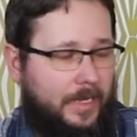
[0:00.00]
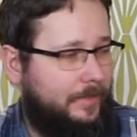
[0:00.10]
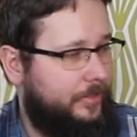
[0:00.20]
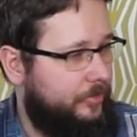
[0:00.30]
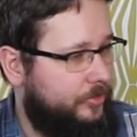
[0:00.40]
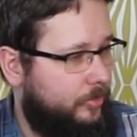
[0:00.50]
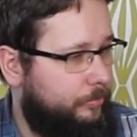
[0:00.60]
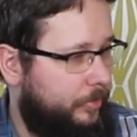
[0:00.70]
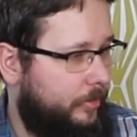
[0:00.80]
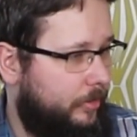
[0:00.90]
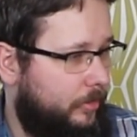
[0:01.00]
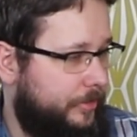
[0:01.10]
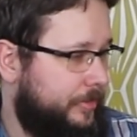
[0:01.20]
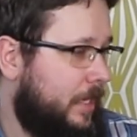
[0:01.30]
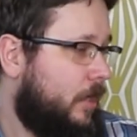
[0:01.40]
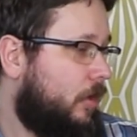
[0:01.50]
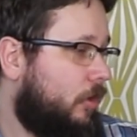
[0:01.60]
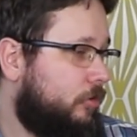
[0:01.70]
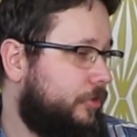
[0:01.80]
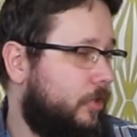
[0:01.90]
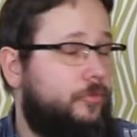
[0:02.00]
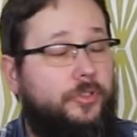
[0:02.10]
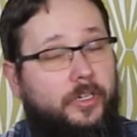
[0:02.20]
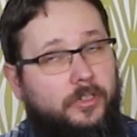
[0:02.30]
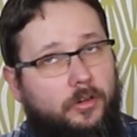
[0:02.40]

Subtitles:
adding some perlite, although you can